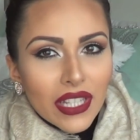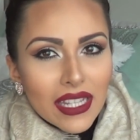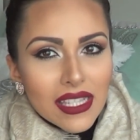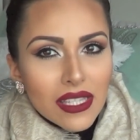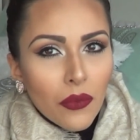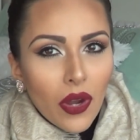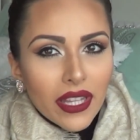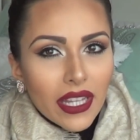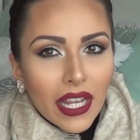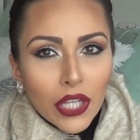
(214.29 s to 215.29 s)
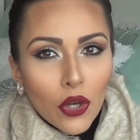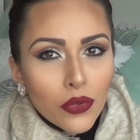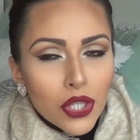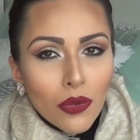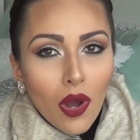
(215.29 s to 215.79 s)
That's the one that I go
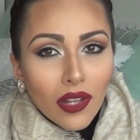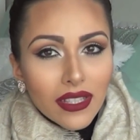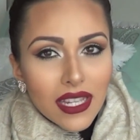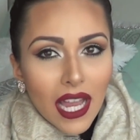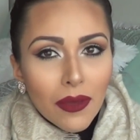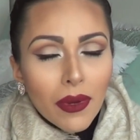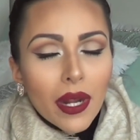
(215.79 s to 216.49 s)
to all the time,